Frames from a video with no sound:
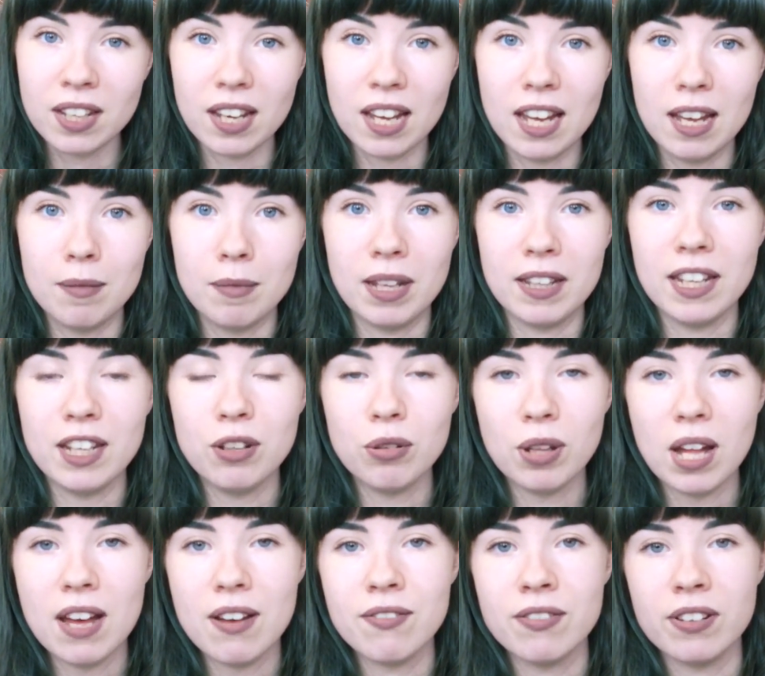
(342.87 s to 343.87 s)
And then
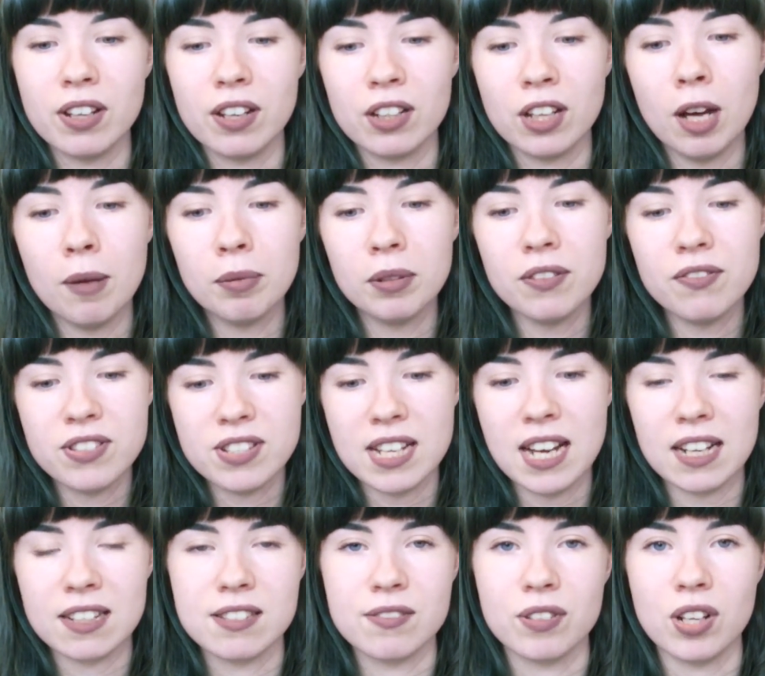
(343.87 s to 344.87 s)
you'll have a couple of
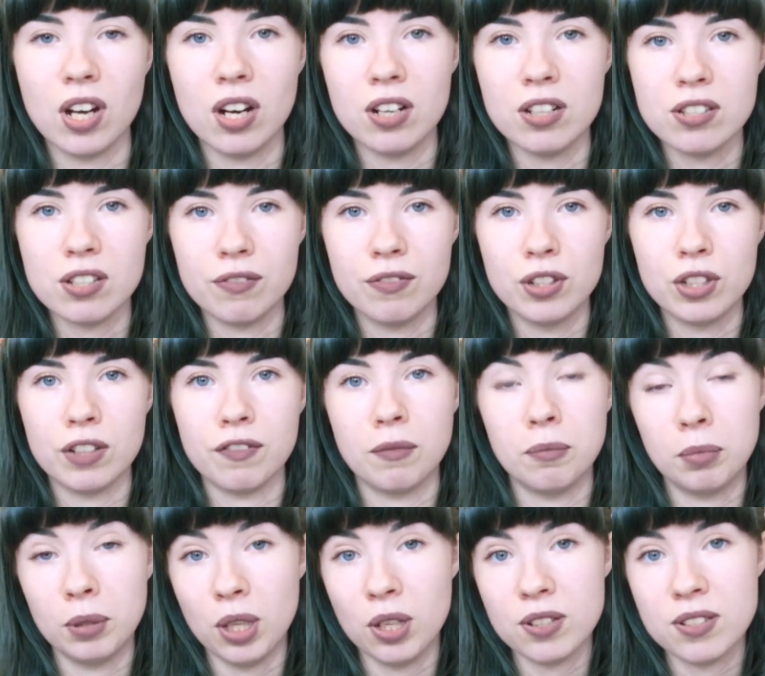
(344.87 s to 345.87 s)
stacks of cards of your
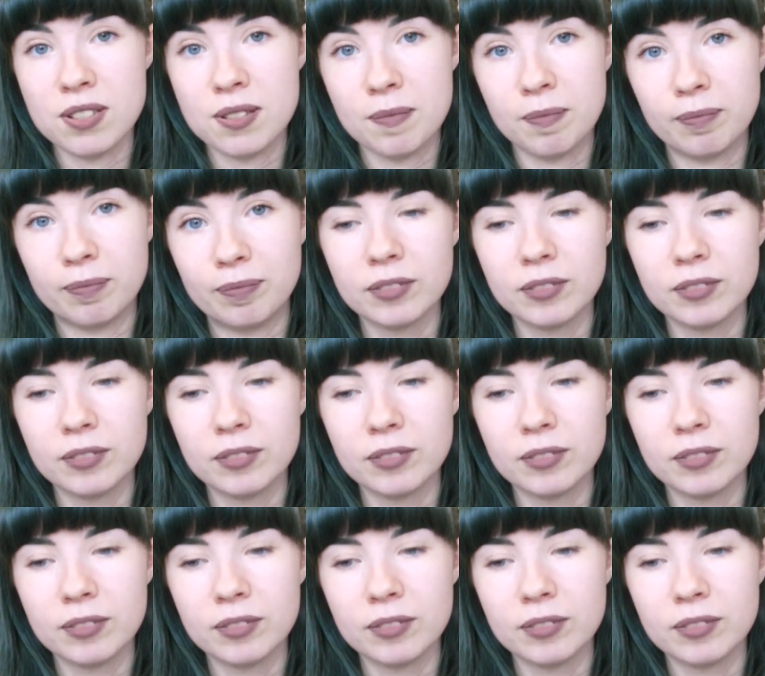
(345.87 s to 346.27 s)
different plots.